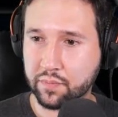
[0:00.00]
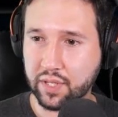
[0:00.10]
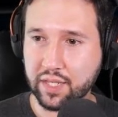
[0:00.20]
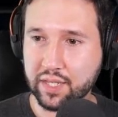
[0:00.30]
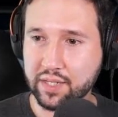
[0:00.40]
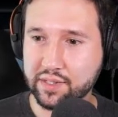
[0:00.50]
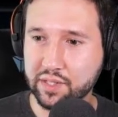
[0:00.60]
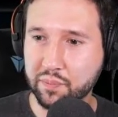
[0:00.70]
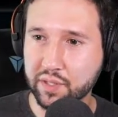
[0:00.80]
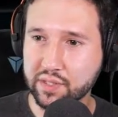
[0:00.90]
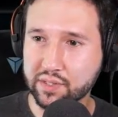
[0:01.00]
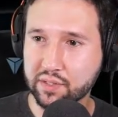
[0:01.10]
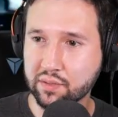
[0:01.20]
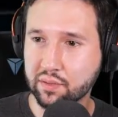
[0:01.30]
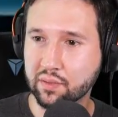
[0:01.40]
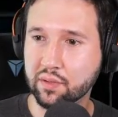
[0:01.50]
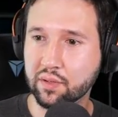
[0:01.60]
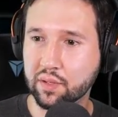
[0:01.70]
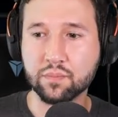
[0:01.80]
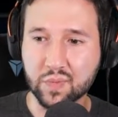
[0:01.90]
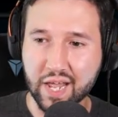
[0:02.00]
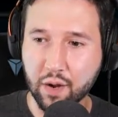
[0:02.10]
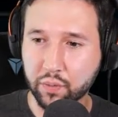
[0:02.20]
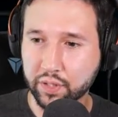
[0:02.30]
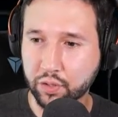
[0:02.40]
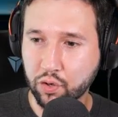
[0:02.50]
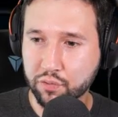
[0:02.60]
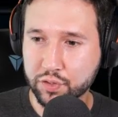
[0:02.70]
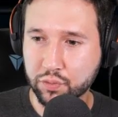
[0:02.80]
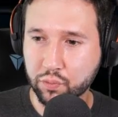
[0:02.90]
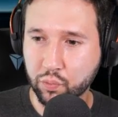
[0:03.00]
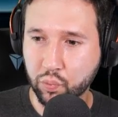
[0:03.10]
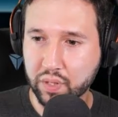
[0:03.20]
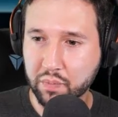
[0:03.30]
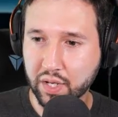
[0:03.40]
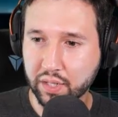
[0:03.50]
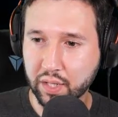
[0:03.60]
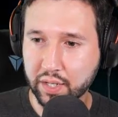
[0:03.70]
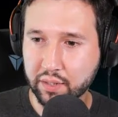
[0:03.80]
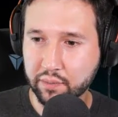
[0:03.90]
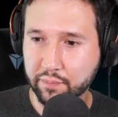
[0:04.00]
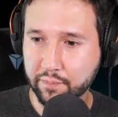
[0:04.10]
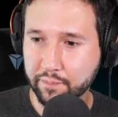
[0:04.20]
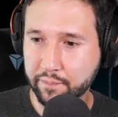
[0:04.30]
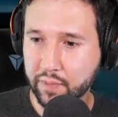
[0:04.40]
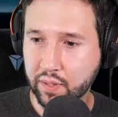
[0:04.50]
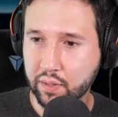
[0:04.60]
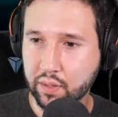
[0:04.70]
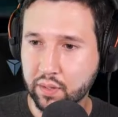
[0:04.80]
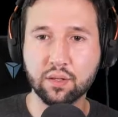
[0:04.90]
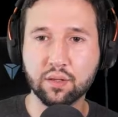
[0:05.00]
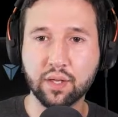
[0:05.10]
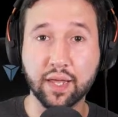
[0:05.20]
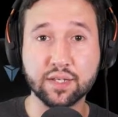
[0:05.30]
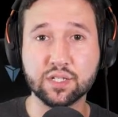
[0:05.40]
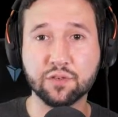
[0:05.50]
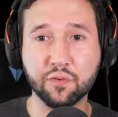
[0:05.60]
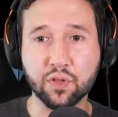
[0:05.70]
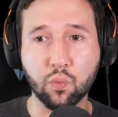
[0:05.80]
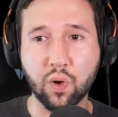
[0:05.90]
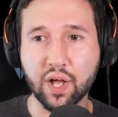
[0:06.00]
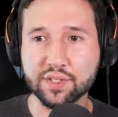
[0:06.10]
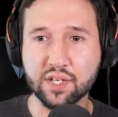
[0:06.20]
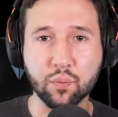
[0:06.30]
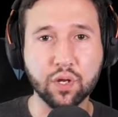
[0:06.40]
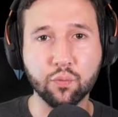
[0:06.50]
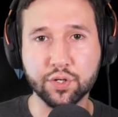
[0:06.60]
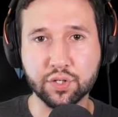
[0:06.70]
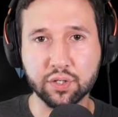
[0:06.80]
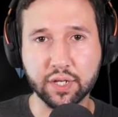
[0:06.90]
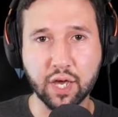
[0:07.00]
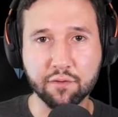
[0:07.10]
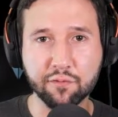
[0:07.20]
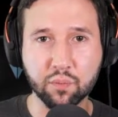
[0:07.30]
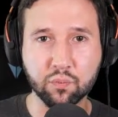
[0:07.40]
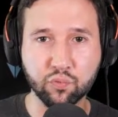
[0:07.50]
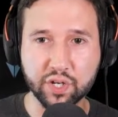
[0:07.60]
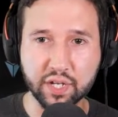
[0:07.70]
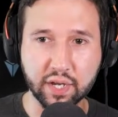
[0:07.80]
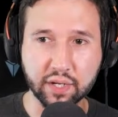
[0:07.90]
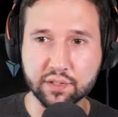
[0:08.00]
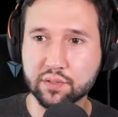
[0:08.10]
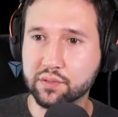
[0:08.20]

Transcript: Easy peasy. Now we're gonna go over to Wiimod Lite. And this is for the WADs that we originally got from Reconnect.